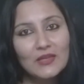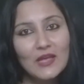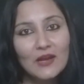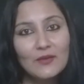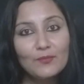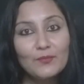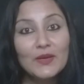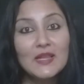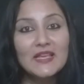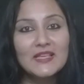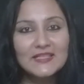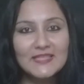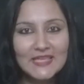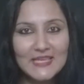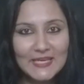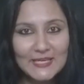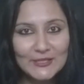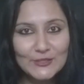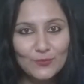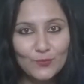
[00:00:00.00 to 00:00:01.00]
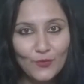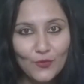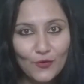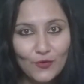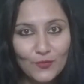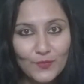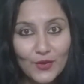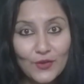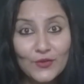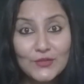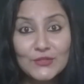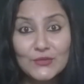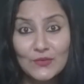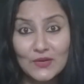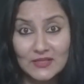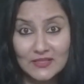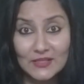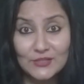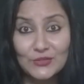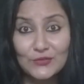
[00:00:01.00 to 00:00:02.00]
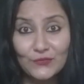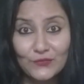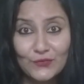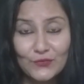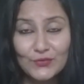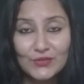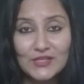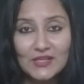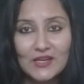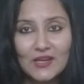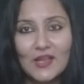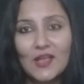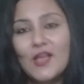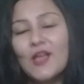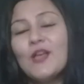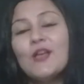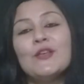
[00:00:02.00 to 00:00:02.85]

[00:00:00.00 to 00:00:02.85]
that please eat more because you are such a foodie.